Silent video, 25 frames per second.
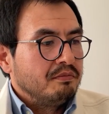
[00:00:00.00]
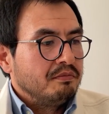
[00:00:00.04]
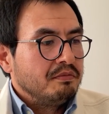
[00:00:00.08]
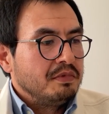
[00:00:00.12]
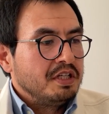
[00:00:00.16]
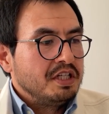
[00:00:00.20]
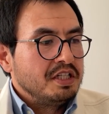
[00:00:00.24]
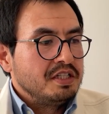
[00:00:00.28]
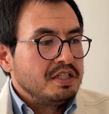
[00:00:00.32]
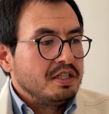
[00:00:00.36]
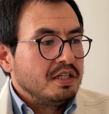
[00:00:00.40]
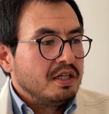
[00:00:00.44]

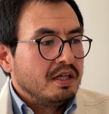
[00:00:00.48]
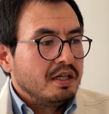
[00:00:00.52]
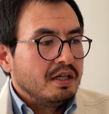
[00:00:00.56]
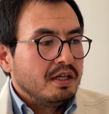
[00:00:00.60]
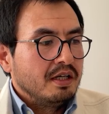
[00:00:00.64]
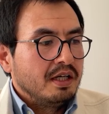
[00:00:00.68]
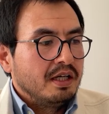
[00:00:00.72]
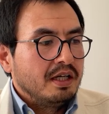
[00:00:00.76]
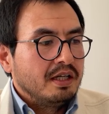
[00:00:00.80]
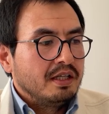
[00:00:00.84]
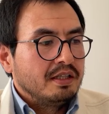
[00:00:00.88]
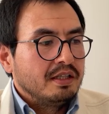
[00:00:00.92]

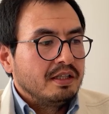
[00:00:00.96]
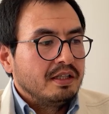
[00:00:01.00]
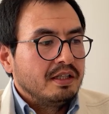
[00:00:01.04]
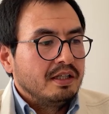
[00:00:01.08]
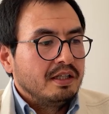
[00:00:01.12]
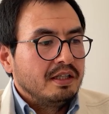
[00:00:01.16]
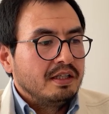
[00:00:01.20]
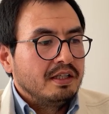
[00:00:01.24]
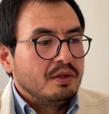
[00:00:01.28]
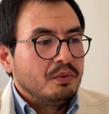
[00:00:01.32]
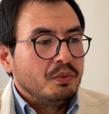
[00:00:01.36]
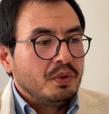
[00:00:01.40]
media
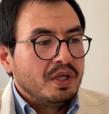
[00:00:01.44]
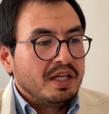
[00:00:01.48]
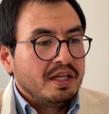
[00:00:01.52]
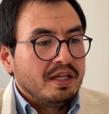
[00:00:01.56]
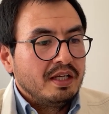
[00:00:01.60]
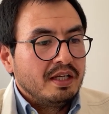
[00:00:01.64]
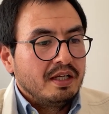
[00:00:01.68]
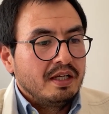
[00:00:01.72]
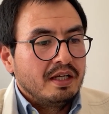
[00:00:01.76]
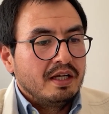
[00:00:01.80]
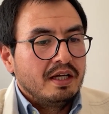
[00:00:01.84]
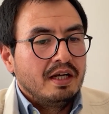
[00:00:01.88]
and the
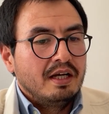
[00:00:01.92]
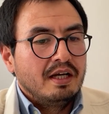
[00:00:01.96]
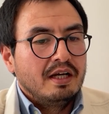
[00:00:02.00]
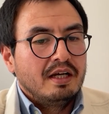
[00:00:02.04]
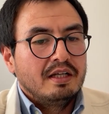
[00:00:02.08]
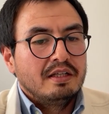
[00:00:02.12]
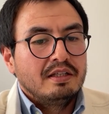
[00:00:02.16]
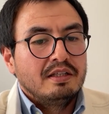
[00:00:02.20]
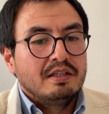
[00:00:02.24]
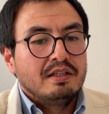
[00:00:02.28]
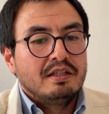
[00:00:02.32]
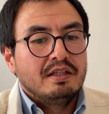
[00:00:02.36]
way
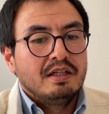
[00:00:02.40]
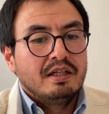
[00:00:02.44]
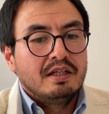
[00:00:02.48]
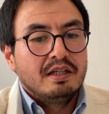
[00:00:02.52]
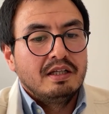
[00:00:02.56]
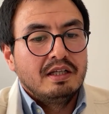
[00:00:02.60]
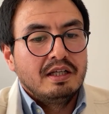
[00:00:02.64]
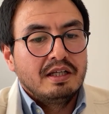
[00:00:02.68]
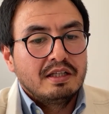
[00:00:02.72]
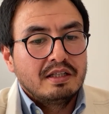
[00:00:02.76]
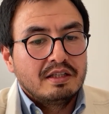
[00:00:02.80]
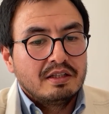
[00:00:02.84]

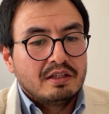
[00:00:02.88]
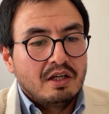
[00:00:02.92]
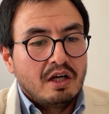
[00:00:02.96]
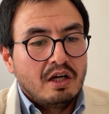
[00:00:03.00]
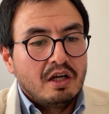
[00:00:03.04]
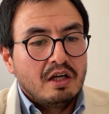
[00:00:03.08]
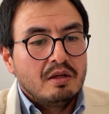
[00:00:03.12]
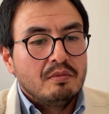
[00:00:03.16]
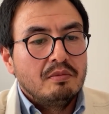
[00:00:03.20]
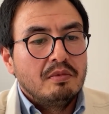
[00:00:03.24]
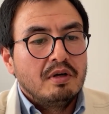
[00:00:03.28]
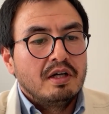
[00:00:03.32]
like
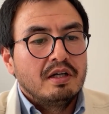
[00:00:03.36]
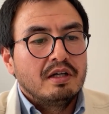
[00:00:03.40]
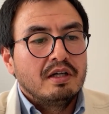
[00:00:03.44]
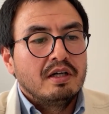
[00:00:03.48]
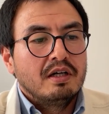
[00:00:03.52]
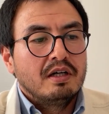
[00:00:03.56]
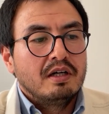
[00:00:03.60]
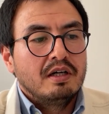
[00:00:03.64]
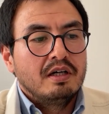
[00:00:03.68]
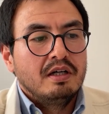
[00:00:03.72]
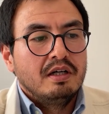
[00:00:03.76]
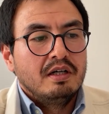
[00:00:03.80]

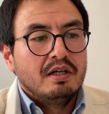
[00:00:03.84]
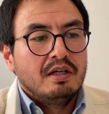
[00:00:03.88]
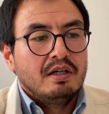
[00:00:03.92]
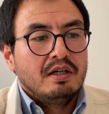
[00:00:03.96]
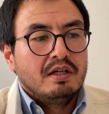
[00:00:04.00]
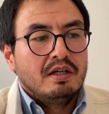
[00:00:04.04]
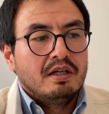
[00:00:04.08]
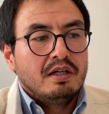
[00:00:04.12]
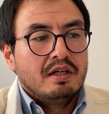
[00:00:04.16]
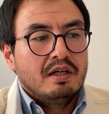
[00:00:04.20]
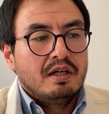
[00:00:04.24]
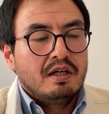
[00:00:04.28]
Taliban are
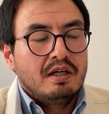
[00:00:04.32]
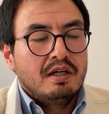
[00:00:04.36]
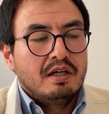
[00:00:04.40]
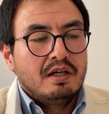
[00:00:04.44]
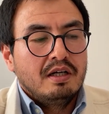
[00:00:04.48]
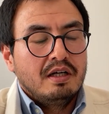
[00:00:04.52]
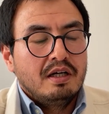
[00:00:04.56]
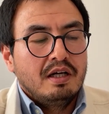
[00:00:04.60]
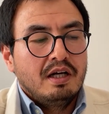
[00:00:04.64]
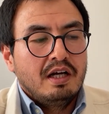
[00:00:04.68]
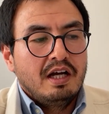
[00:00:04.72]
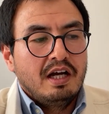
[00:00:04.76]

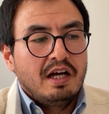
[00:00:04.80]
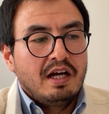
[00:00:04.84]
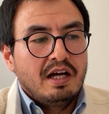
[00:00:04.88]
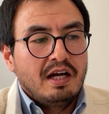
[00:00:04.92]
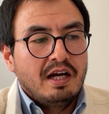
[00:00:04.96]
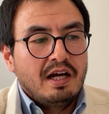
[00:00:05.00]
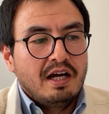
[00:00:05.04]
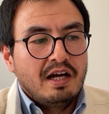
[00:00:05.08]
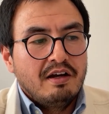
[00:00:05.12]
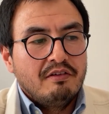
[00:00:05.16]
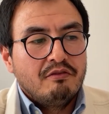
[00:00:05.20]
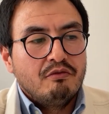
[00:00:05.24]

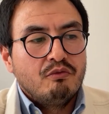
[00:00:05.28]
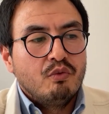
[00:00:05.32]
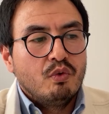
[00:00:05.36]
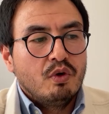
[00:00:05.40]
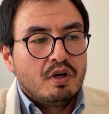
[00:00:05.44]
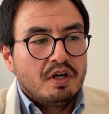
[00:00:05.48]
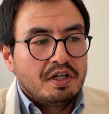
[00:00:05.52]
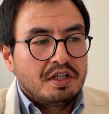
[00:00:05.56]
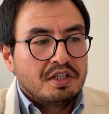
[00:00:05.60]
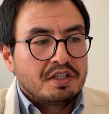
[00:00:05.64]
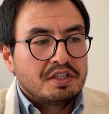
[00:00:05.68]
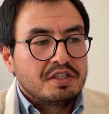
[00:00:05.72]
have
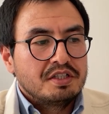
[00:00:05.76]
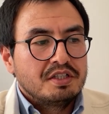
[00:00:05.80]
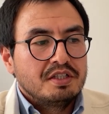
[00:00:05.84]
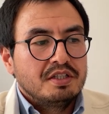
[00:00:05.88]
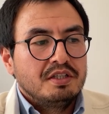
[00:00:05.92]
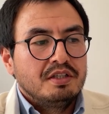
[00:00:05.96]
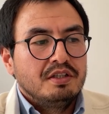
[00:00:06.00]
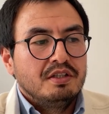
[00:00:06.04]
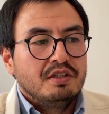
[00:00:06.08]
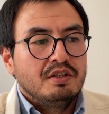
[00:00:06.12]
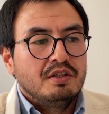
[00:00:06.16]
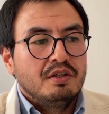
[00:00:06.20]

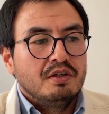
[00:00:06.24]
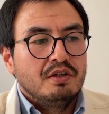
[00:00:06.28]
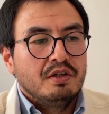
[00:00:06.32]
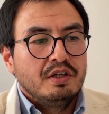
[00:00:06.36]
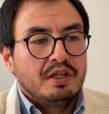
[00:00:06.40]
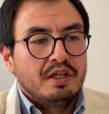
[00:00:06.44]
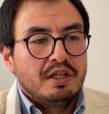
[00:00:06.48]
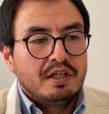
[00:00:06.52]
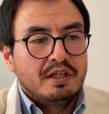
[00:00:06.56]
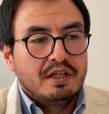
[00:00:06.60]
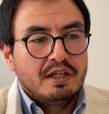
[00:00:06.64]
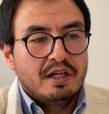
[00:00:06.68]
worked,
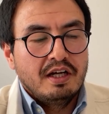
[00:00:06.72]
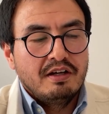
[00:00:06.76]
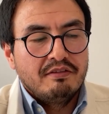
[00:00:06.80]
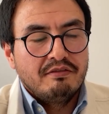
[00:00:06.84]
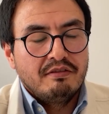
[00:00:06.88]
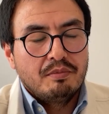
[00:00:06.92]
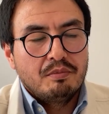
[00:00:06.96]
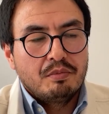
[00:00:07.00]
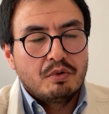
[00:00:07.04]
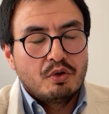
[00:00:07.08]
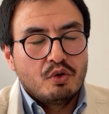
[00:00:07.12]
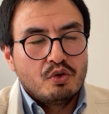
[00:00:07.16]
and
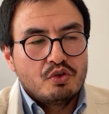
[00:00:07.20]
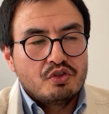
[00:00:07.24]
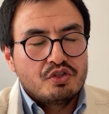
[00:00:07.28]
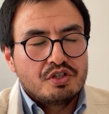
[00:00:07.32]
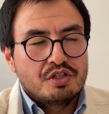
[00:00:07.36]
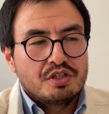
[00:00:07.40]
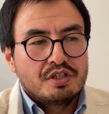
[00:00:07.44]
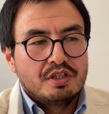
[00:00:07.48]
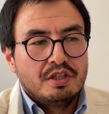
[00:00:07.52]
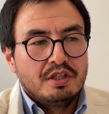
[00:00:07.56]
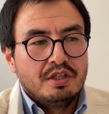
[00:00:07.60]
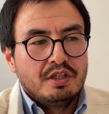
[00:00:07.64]
have
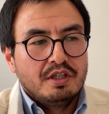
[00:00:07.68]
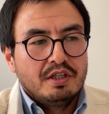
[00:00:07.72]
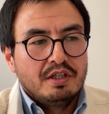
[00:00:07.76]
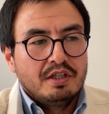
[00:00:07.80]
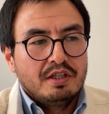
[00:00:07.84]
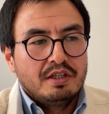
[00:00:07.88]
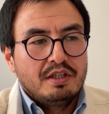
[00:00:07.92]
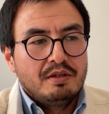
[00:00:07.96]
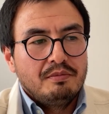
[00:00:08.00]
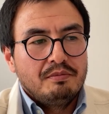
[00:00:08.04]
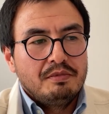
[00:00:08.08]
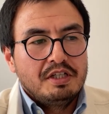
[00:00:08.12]
approached
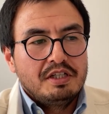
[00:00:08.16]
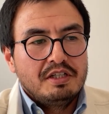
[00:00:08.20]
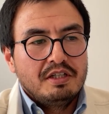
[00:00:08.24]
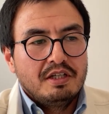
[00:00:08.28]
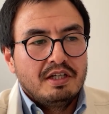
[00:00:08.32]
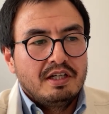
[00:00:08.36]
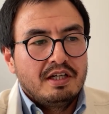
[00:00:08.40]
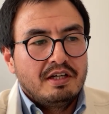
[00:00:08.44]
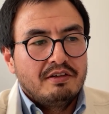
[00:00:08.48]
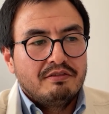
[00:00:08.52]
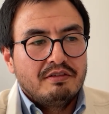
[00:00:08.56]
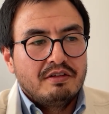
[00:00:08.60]
the
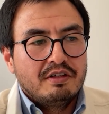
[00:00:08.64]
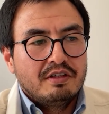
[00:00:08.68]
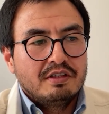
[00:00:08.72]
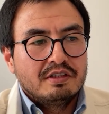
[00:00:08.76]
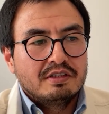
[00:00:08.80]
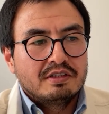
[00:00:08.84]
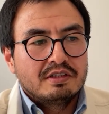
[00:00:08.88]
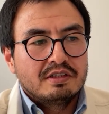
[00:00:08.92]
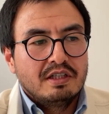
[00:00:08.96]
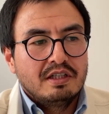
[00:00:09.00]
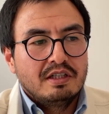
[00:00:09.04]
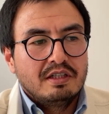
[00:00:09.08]
media in
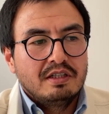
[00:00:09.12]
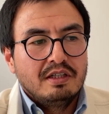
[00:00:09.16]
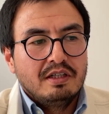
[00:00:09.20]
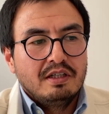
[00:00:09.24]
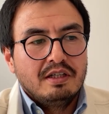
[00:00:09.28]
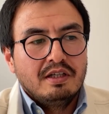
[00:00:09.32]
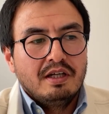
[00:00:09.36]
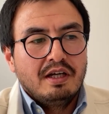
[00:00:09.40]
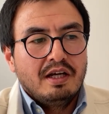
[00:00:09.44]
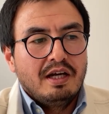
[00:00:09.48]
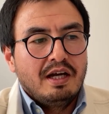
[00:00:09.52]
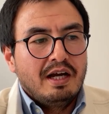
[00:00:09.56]
Afghanistan.
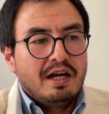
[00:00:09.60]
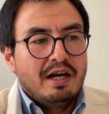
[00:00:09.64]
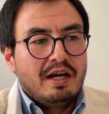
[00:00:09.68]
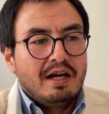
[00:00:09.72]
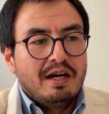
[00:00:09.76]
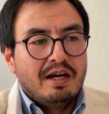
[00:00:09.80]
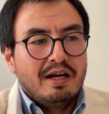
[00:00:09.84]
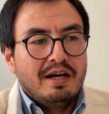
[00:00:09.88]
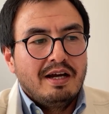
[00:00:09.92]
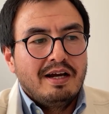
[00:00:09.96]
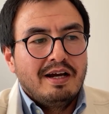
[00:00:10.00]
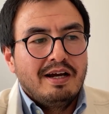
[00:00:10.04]

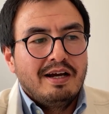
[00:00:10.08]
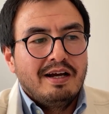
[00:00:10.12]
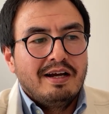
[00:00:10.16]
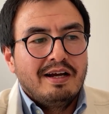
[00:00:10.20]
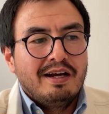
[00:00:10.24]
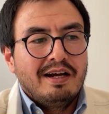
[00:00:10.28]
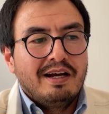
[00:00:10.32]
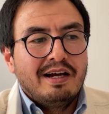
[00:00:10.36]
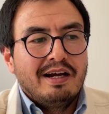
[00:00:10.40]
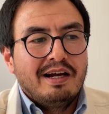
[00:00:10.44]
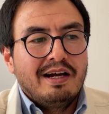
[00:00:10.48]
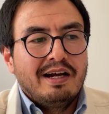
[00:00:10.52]

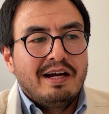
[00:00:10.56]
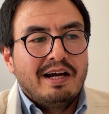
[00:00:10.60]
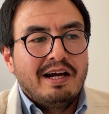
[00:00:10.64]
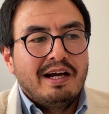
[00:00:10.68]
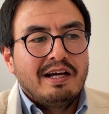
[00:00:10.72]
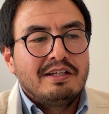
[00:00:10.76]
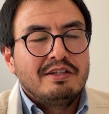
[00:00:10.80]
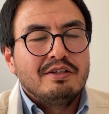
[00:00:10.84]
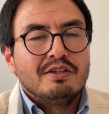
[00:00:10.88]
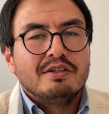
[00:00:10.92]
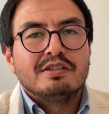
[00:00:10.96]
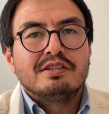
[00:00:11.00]

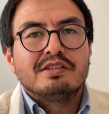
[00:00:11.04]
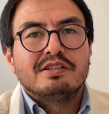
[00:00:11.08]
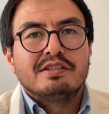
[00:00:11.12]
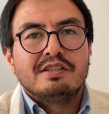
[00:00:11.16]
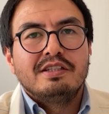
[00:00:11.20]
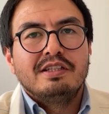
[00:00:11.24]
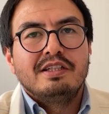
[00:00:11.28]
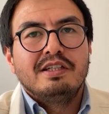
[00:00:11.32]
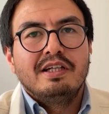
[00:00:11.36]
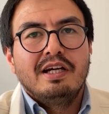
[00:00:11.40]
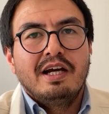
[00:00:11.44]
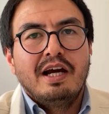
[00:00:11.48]
I don't
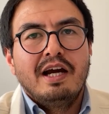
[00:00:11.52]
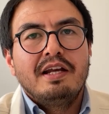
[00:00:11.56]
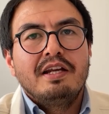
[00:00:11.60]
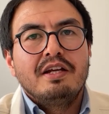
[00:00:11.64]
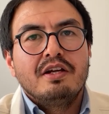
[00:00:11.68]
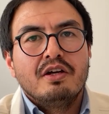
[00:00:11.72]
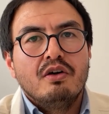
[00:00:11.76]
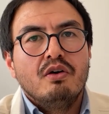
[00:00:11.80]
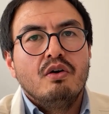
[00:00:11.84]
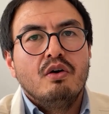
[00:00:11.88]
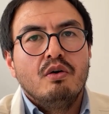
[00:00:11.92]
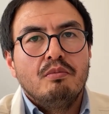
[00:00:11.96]
see
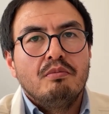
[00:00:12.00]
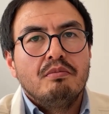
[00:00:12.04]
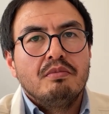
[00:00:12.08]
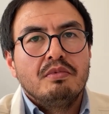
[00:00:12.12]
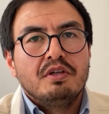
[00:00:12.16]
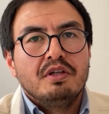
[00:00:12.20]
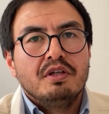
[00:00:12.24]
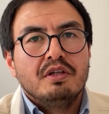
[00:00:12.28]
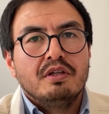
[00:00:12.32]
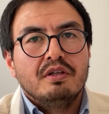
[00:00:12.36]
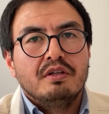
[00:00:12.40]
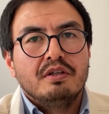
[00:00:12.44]
any
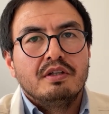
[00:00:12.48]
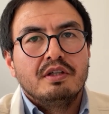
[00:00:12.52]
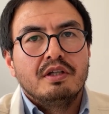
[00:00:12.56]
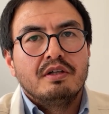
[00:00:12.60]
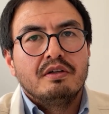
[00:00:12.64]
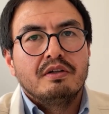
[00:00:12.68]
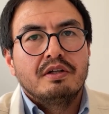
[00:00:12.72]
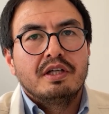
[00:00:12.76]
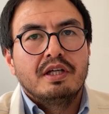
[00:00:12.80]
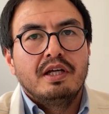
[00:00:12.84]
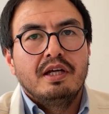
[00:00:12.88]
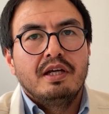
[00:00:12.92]
hope,
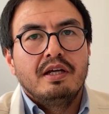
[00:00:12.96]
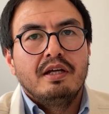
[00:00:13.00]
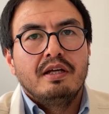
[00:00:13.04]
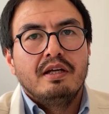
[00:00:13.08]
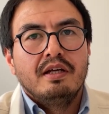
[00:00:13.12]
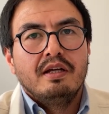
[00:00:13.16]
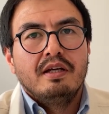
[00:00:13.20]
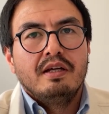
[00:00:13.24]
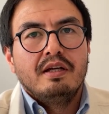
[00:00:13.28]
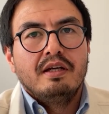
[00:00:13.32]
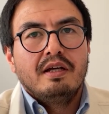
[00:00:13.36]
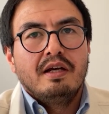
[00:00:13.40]
that,
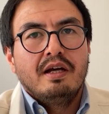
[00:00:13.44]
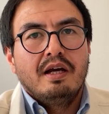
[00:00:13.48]
okay,